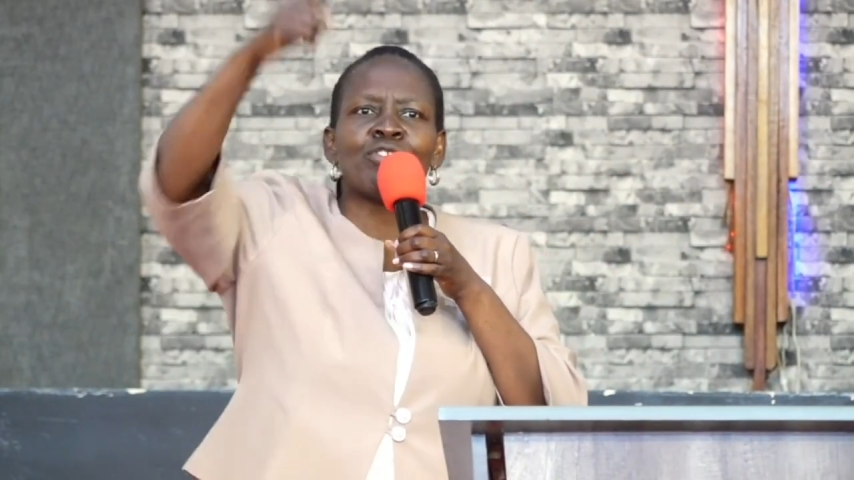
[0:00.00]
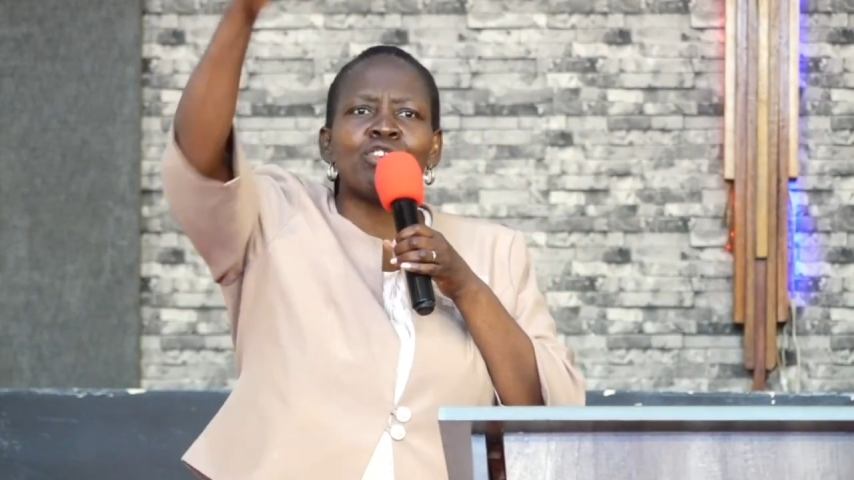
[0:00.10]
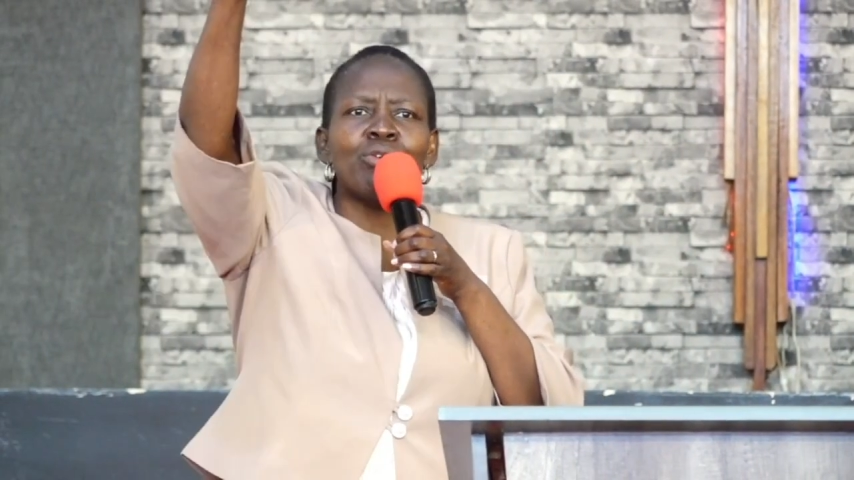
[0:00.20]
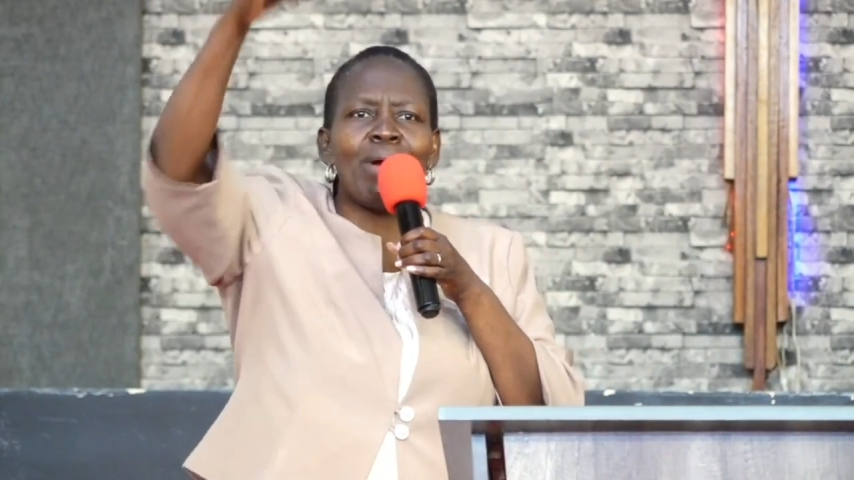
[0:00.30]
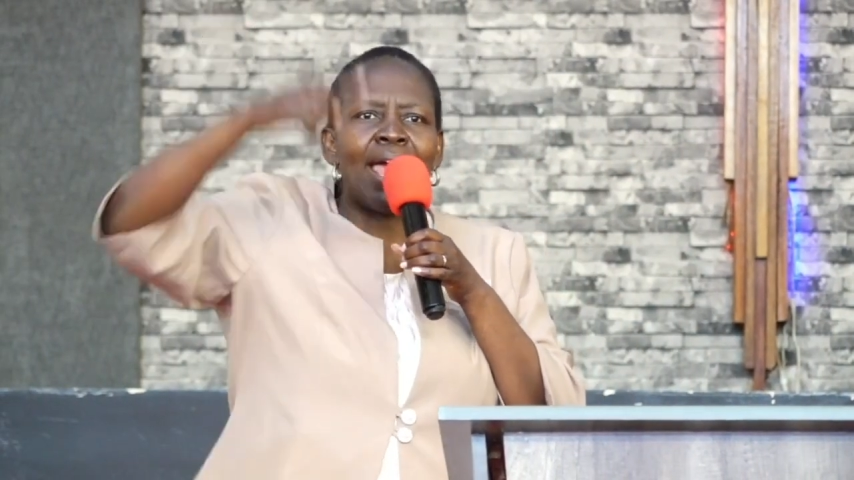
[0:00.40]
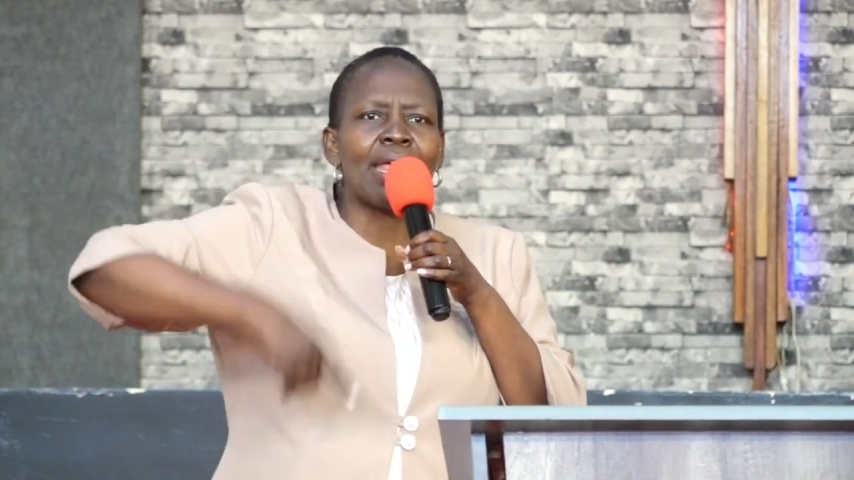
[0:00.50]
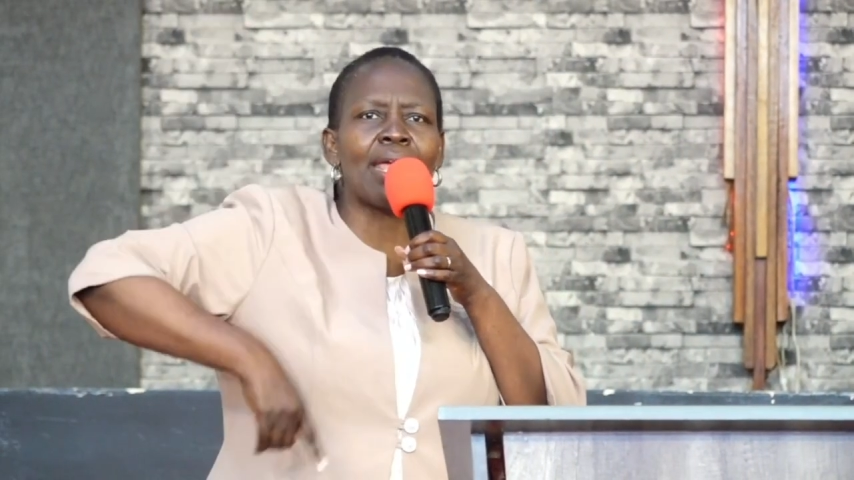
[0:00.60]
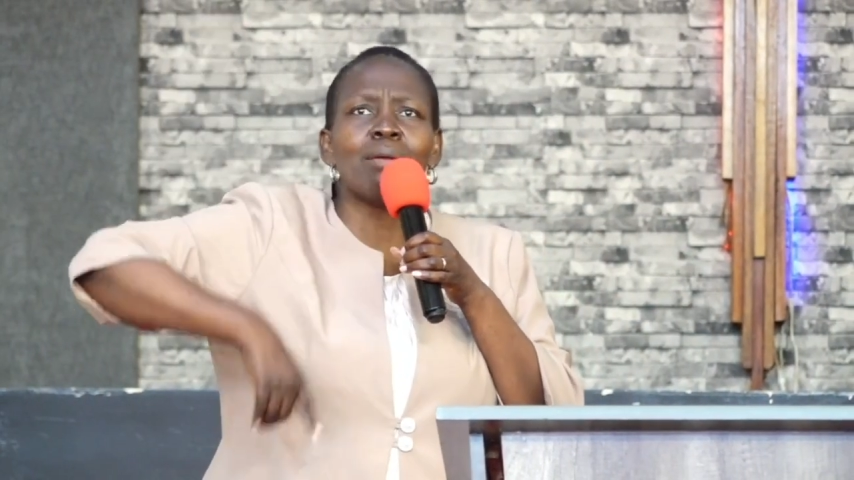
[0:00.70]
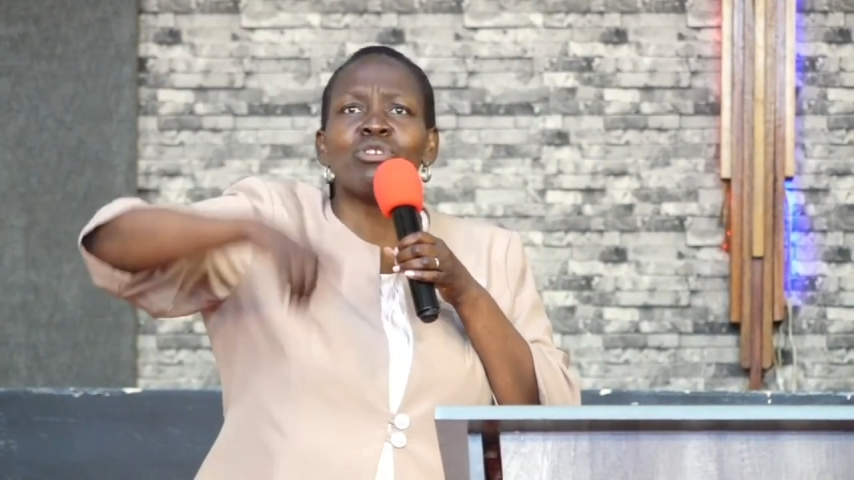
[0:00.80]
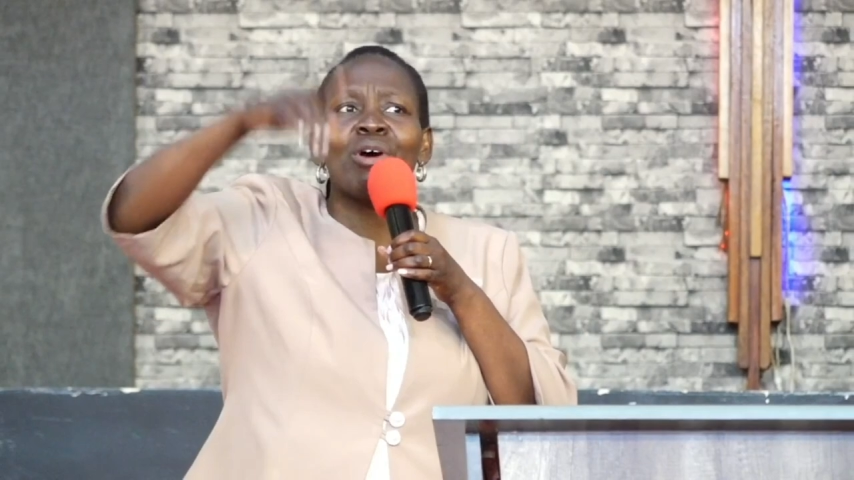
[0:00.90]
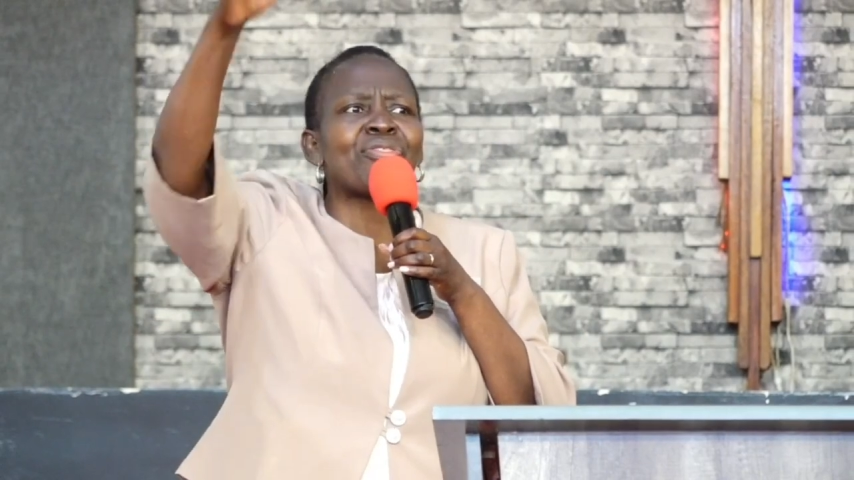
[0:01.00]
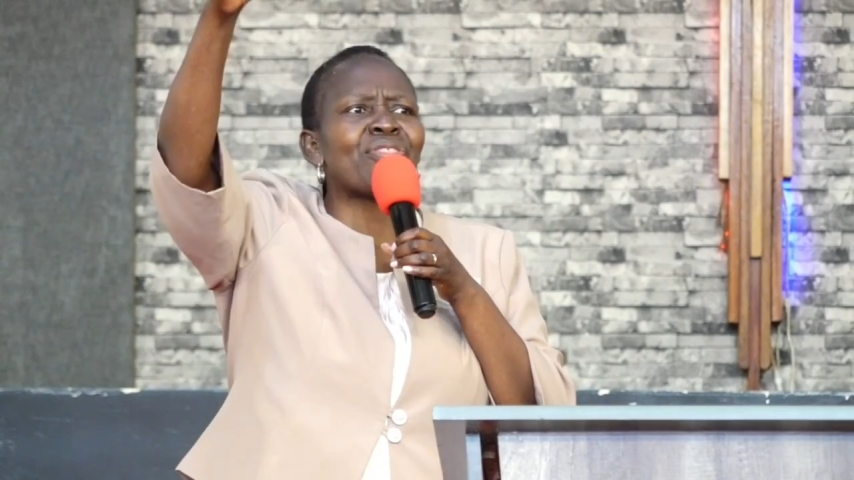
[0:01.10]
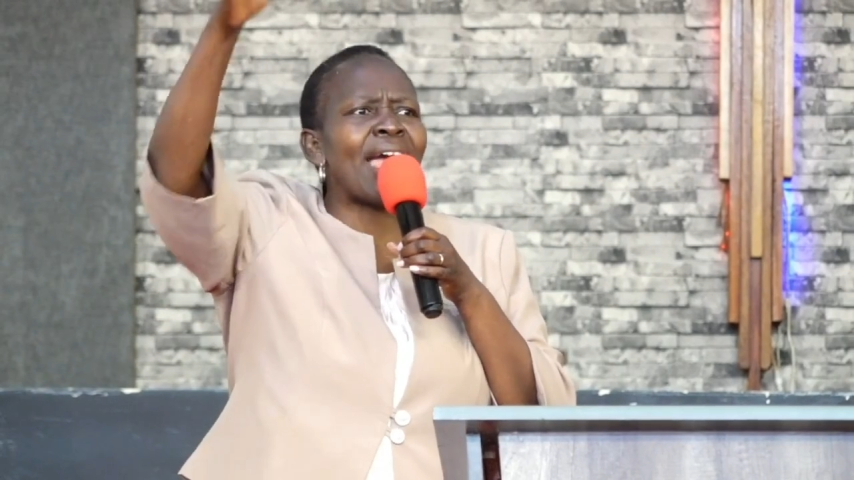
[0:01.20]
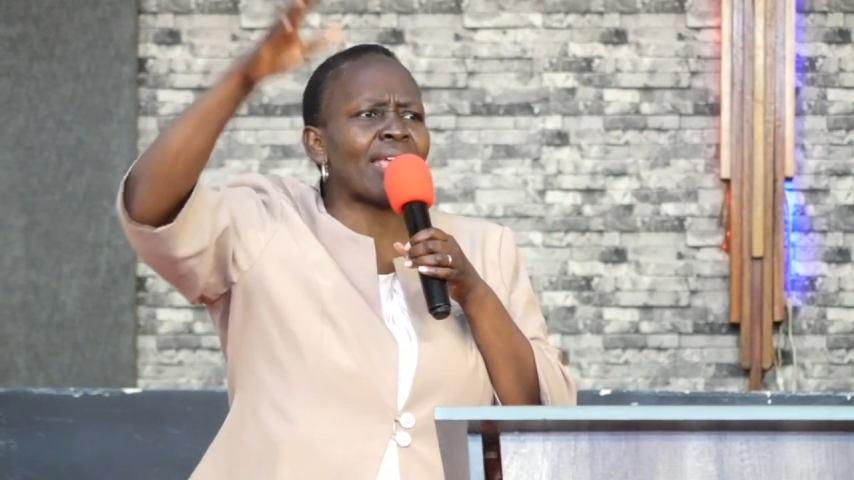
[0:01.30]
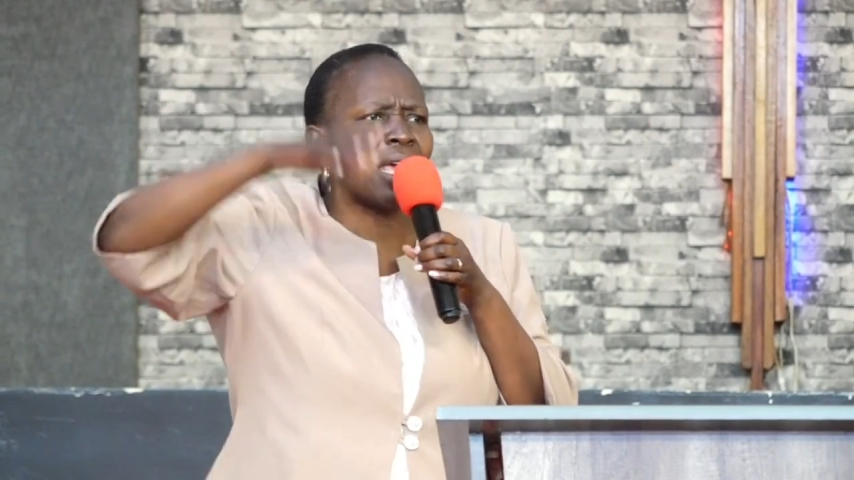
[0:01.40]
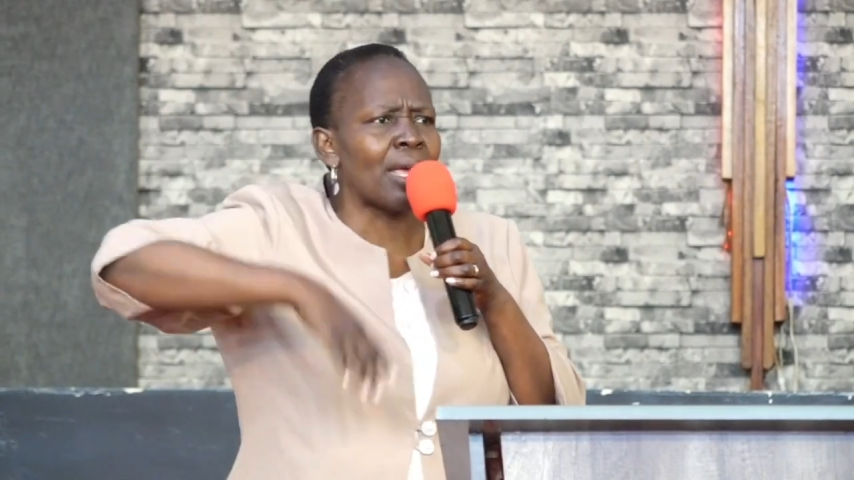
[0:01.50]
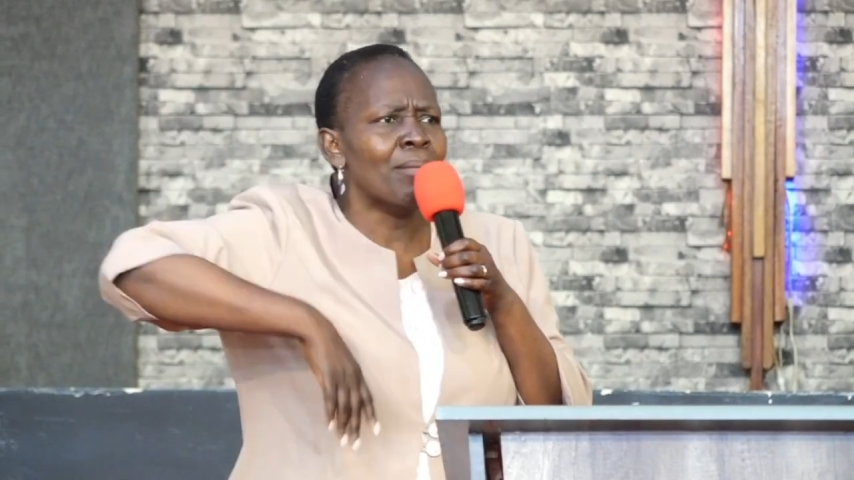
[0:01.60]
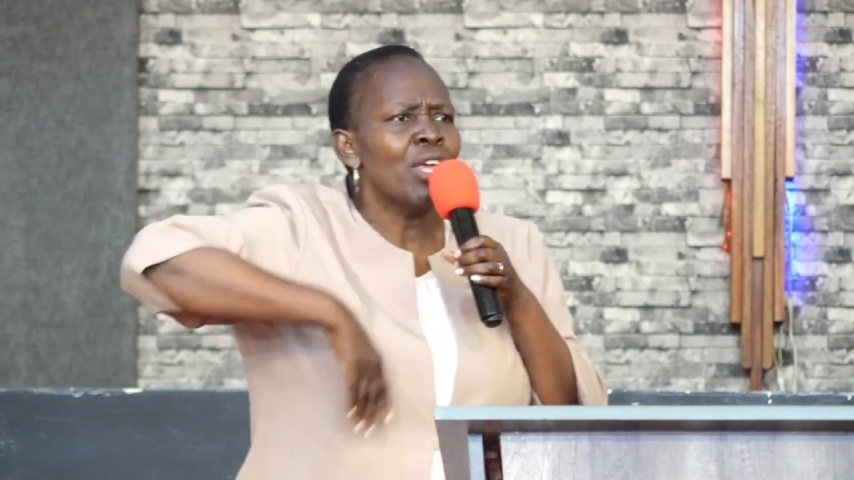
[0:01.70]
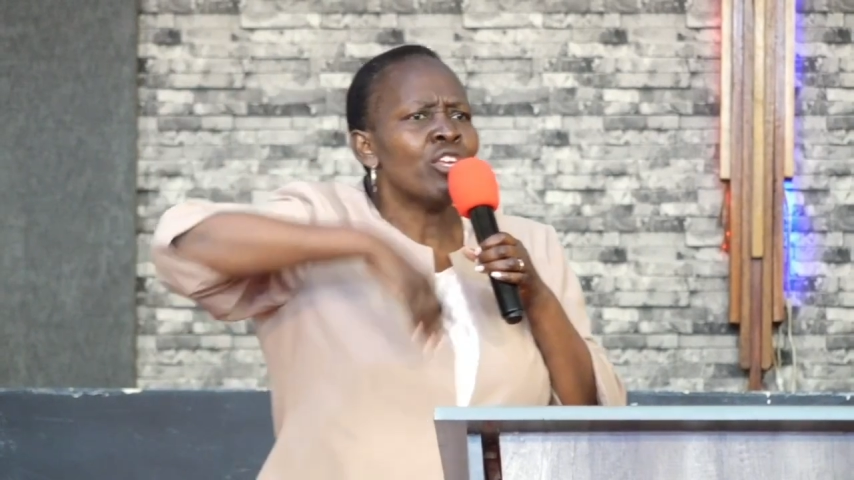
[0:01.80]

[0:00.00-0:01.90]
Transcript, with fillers: you and him, you're thanking him,